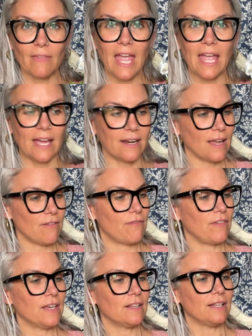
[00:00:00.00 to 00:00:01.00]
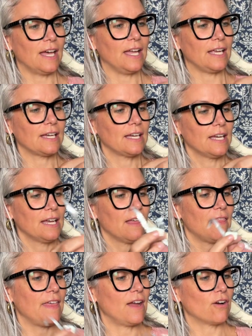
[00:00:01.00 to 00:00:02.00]
And I feel like
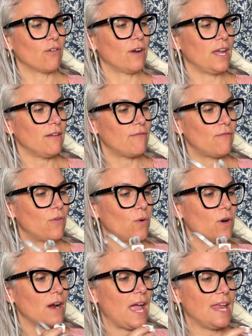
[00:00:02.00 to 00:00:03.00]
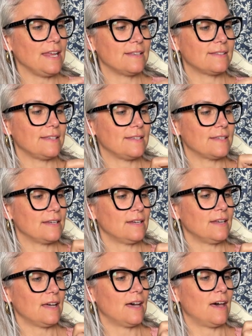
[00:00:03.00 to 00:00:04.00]
they're great for any
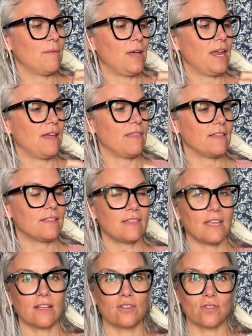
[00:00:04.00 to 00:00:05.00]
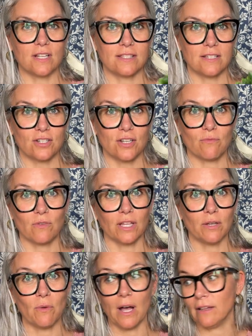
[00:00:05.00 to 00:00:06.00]
season. And I think that they could transition
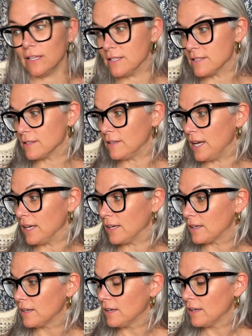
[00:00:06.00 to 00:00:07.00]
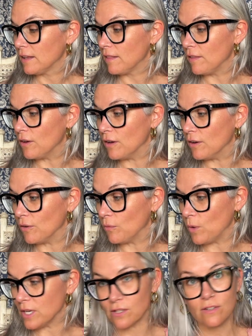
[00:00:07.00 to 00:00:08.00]
really well into like the
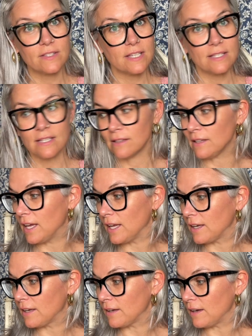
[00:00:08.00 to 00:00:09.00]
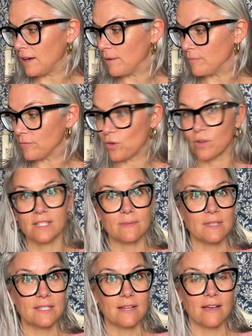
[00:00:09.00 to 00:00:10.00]
winter season, like
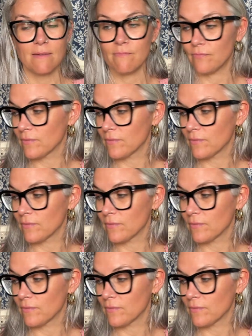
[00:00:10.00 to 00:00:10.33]
Christmas time.